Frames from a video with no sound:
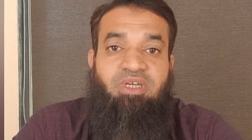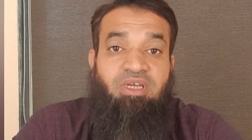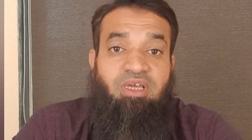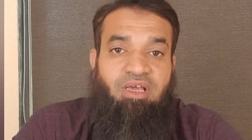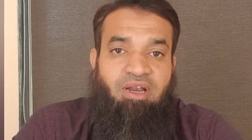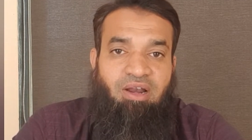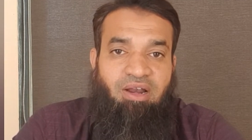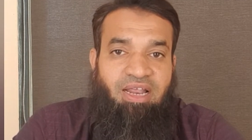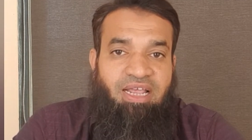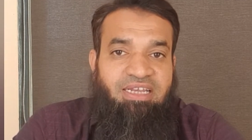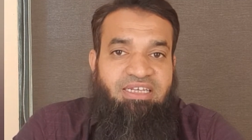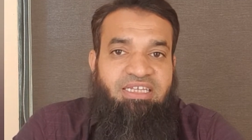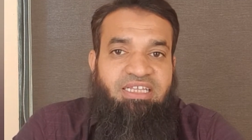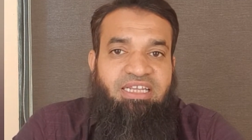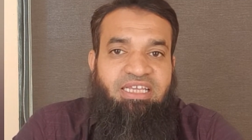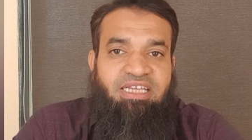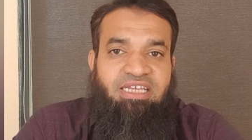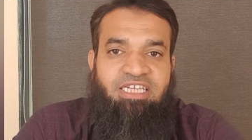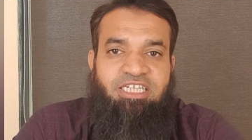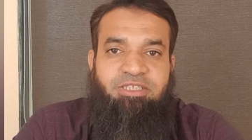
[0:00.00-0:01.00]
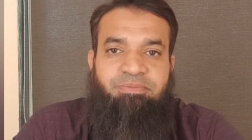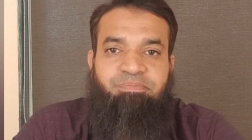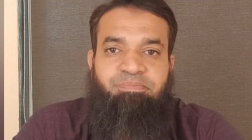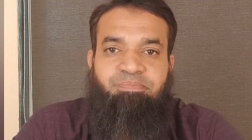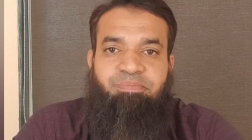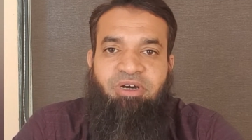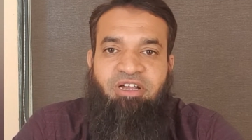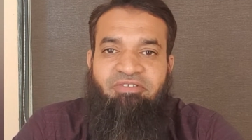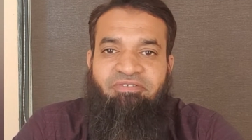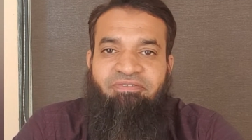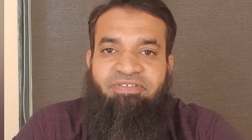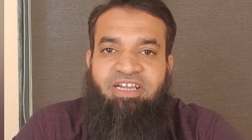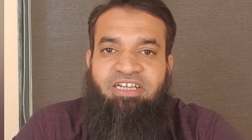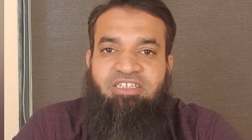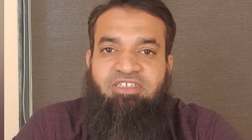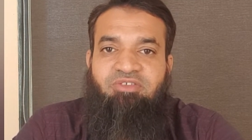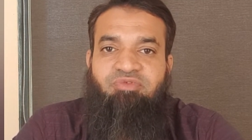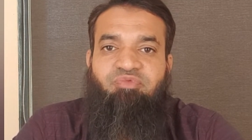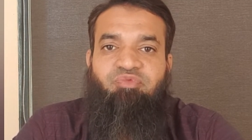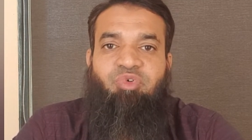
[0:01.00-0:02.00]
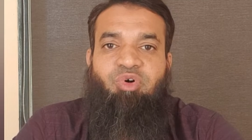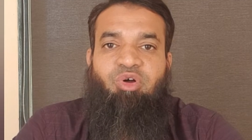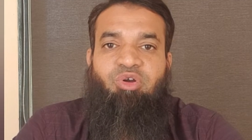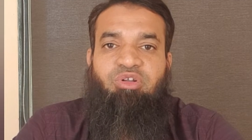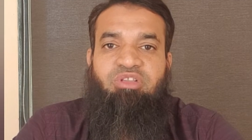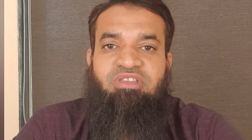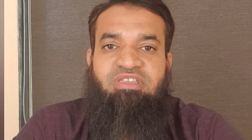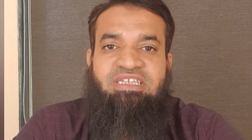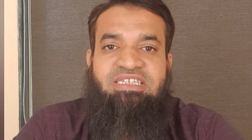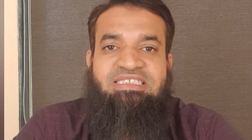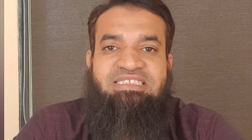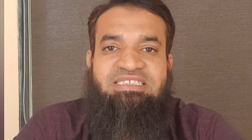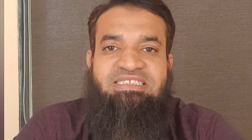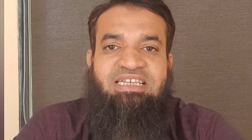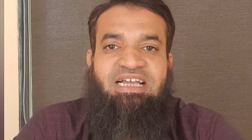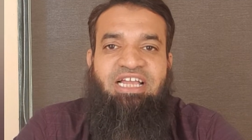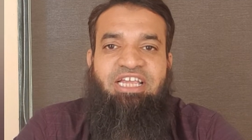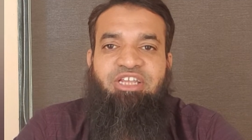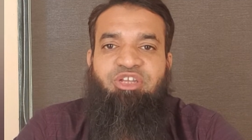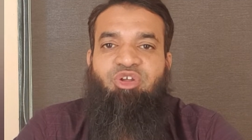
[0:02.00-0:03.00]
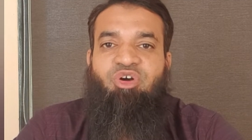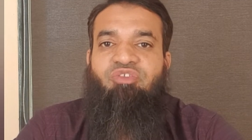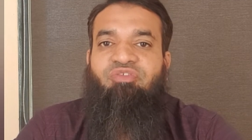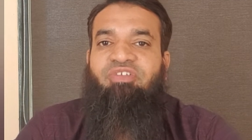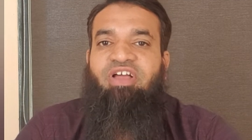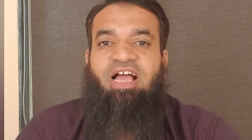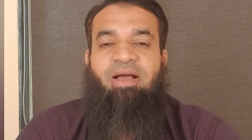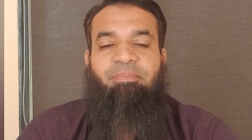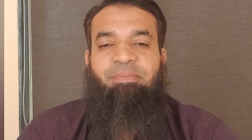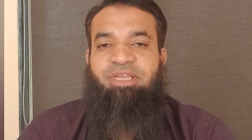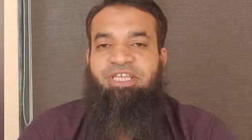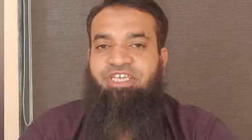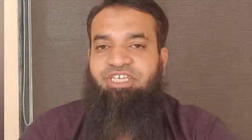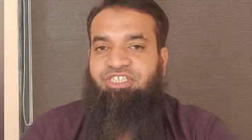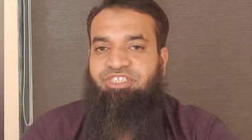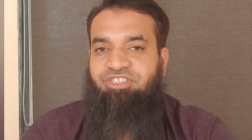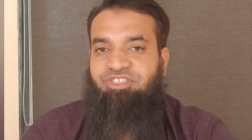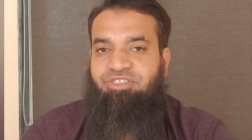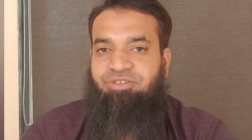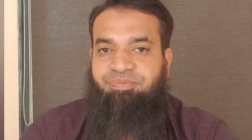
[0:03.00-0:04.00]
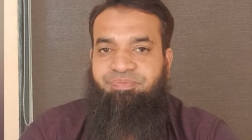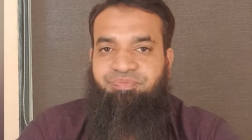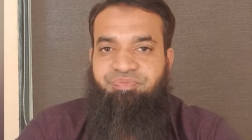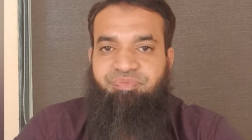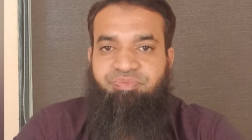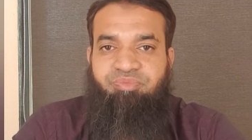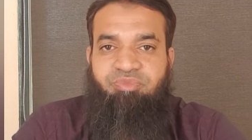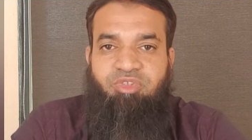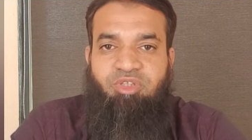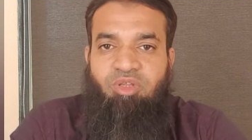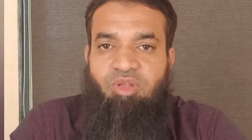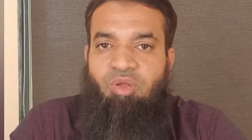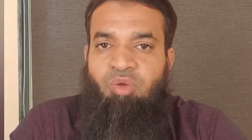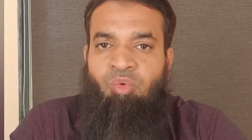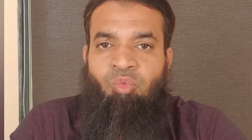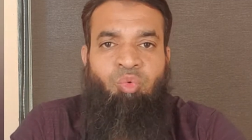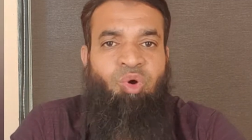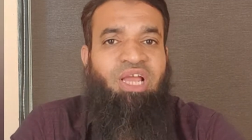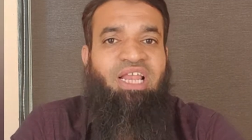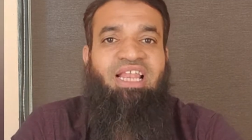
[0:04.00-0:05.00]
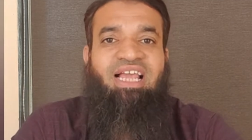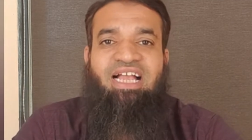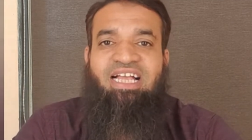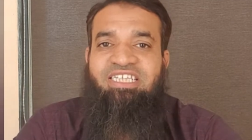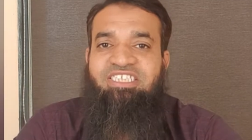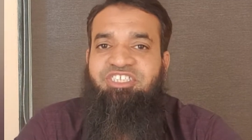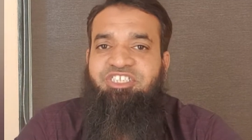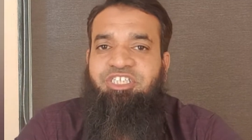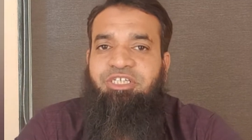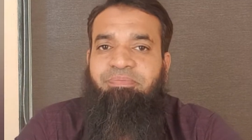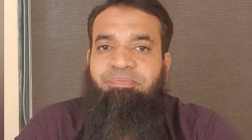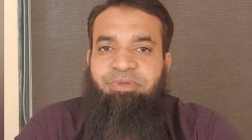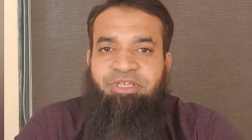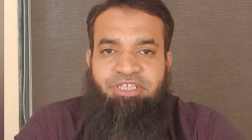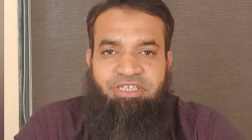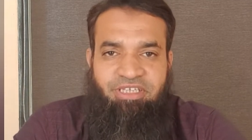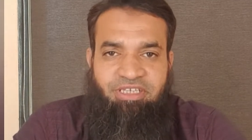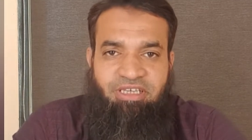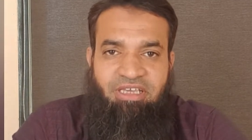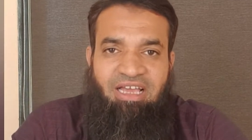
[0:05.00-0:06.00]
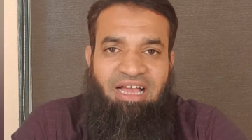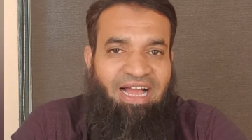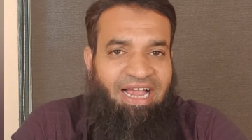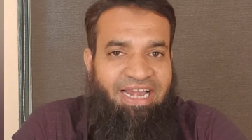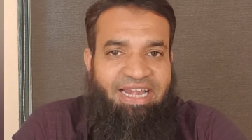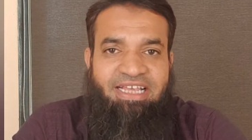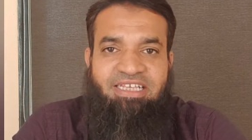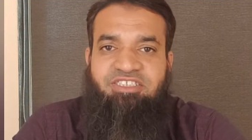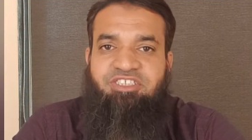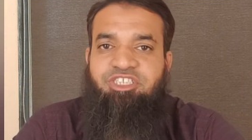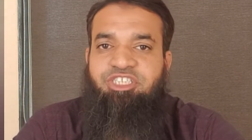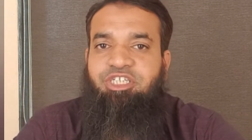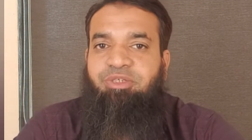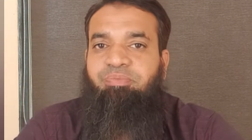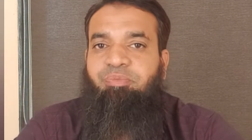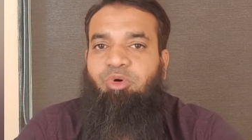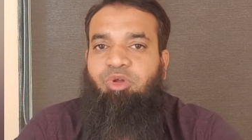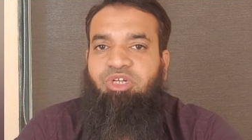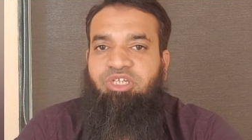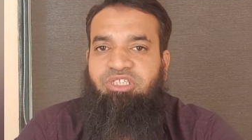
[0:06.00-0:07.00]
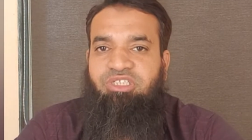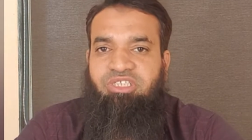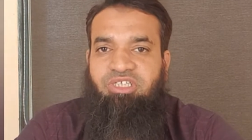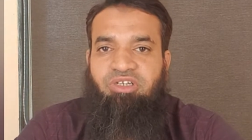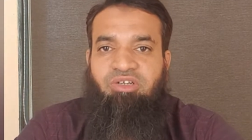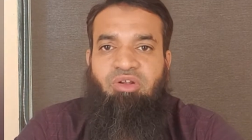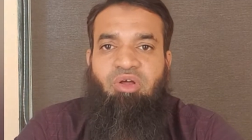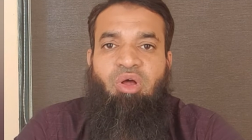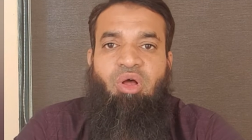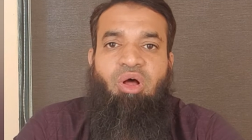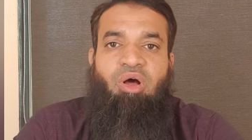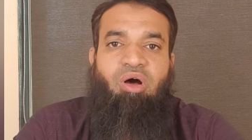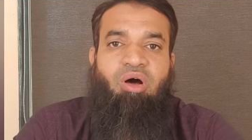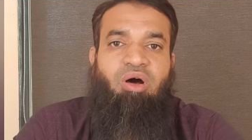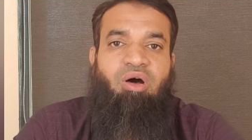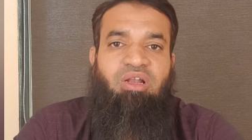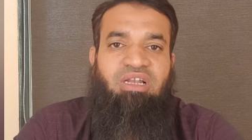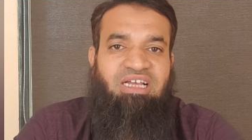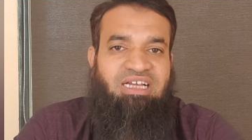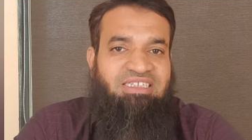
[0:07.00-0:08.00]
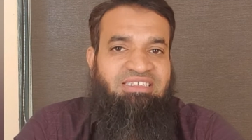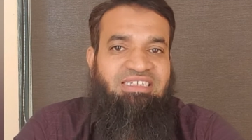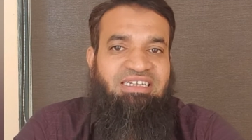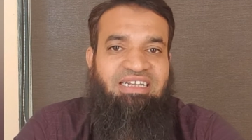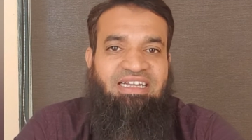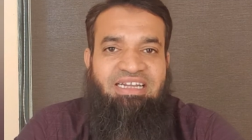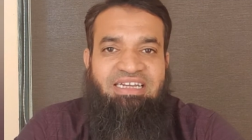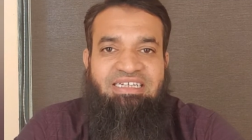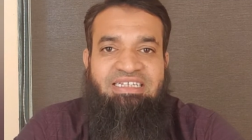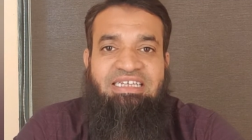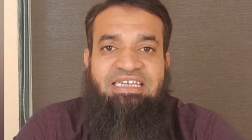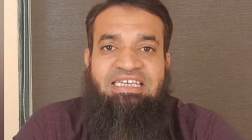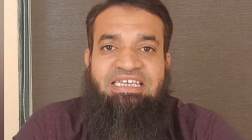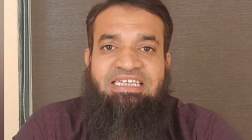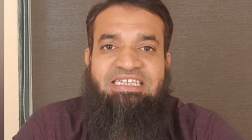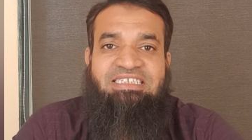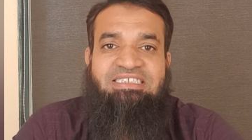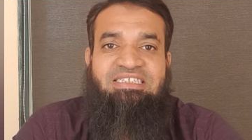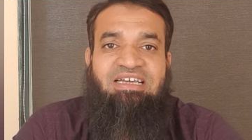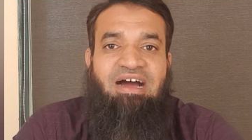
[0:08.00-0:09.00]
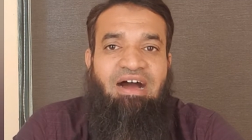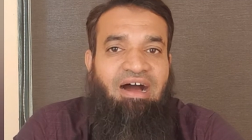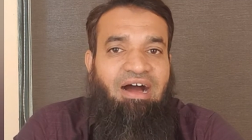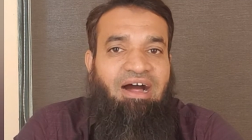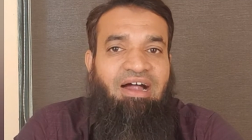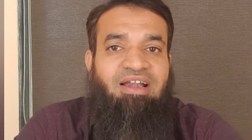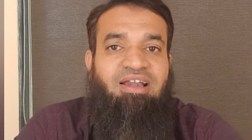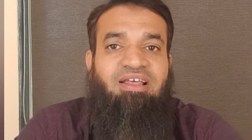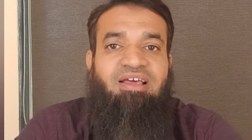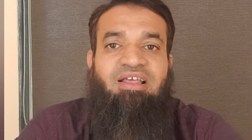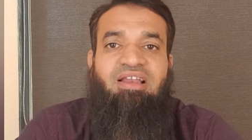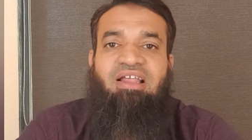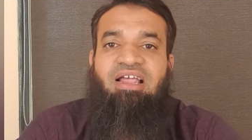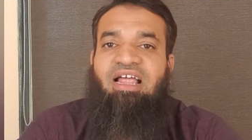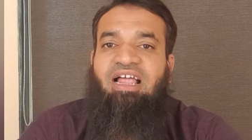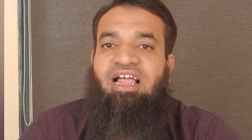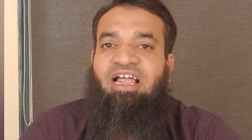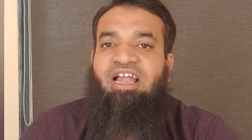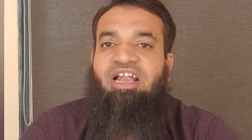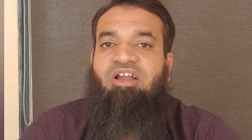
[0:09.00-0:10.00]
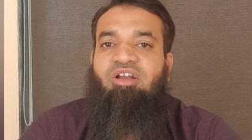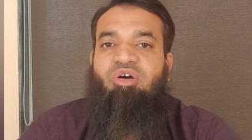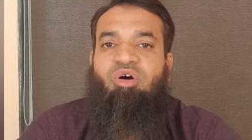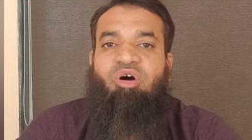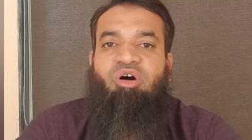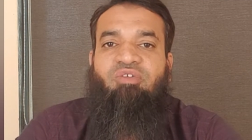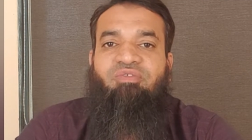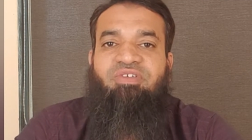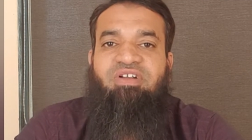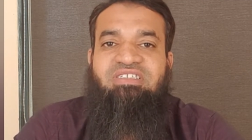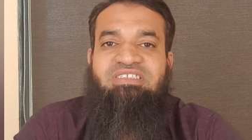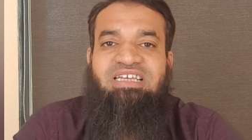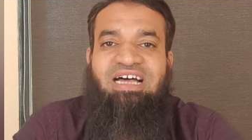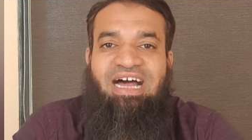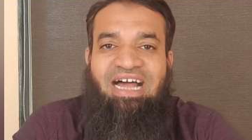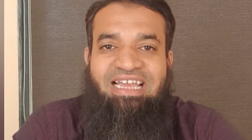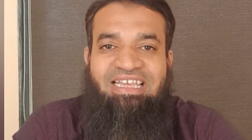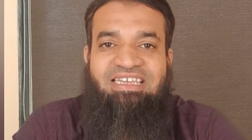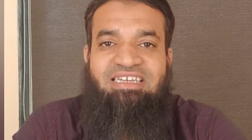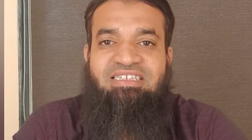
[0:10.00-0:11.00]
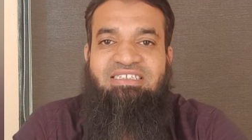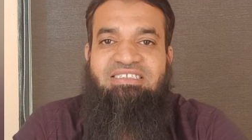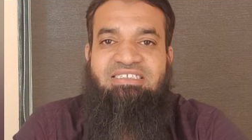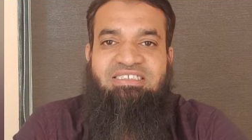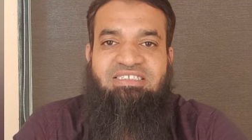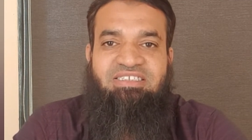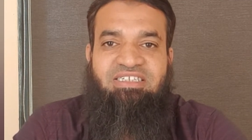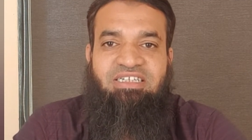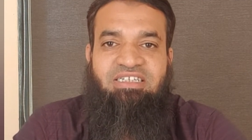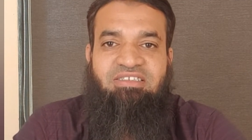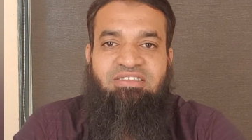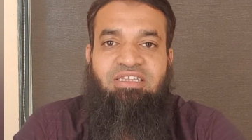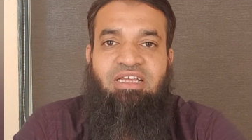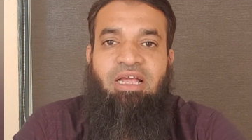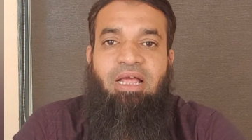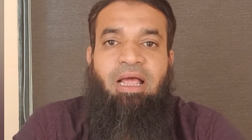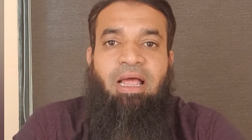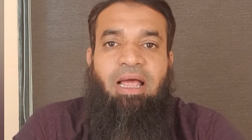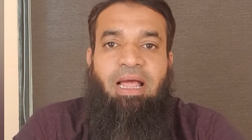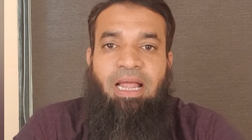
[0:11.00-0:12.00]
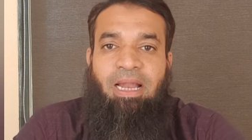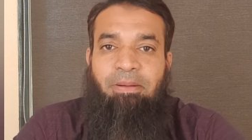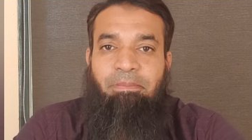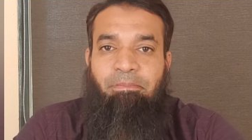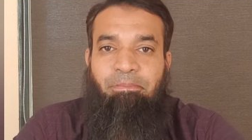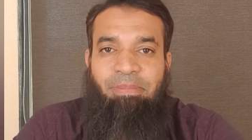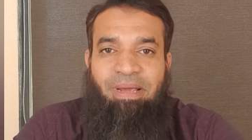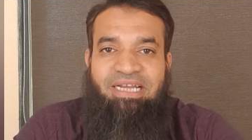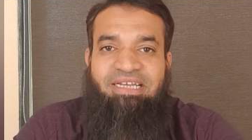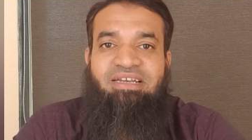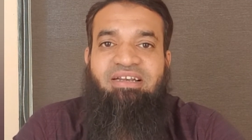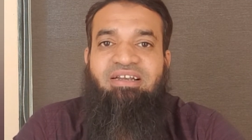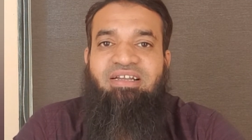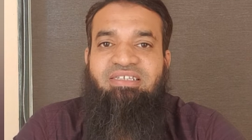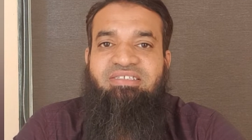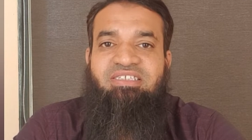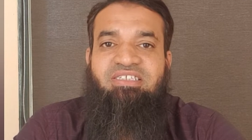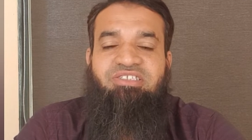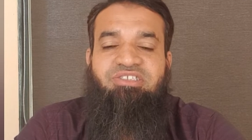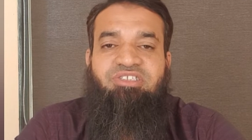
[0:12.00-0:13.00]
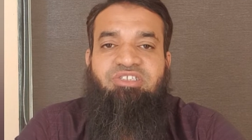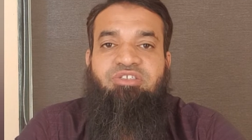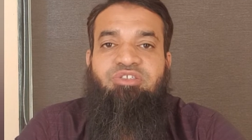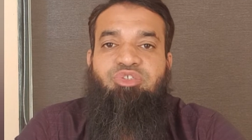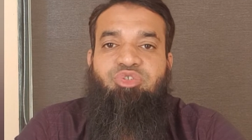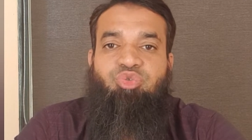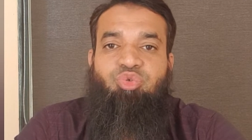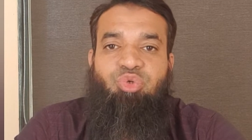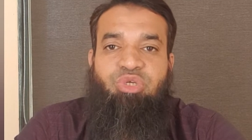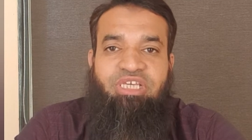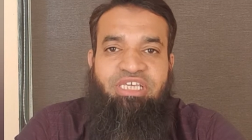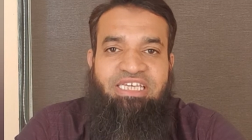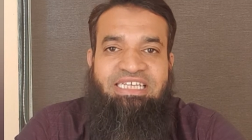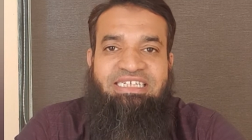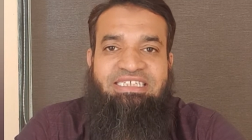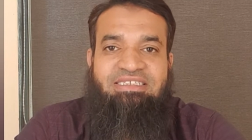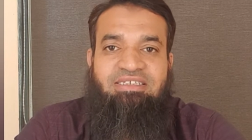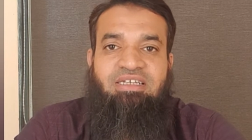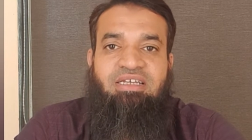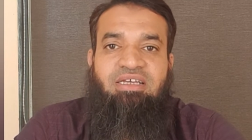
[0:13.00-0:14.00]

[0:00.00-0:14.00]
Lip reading: rendering it perfect for this kind of application. While Hdpe, high density polyethylene, on other hand, is harder and offers higher strength and better resistance to heat.